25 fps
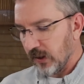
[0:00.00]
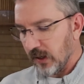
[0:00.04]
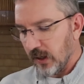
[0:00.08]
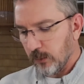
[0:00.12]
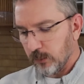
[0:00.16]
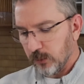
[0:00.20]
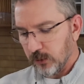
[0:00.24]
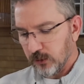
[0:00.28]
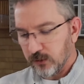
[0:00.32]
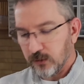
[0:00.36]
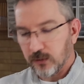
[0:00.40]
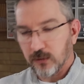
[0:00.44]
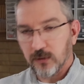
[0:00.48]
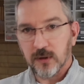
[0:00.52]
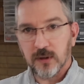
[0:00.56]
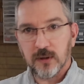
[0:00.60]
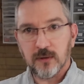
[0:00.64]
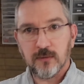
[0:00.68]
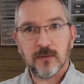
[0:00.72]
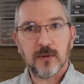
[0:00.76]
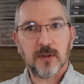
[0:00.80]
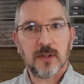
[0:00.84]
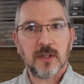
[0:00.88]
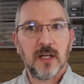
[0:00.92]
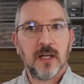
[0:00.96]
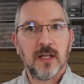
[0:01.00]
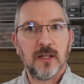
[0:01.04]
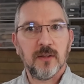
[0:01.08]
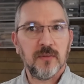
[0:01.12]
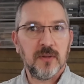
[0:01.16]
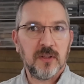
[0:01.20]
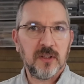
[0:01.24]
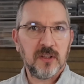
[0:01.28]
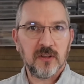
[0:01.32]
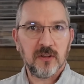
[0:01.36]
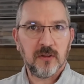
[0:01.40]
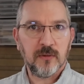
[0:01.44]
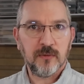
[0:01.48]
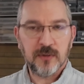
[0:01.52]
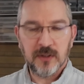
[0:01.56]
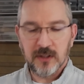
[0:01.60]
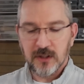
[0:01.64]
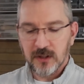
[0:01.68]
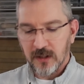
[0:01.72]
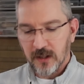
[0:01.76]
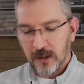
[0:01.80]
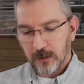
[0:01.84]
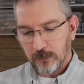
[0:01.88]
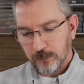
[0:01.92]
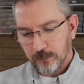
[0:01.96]
opportunity for kind of a little
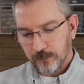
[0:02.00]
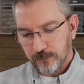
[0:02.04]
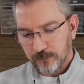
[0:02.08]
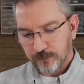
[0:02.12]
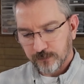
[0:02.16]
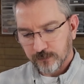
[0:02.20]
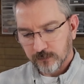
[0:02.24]
vignette.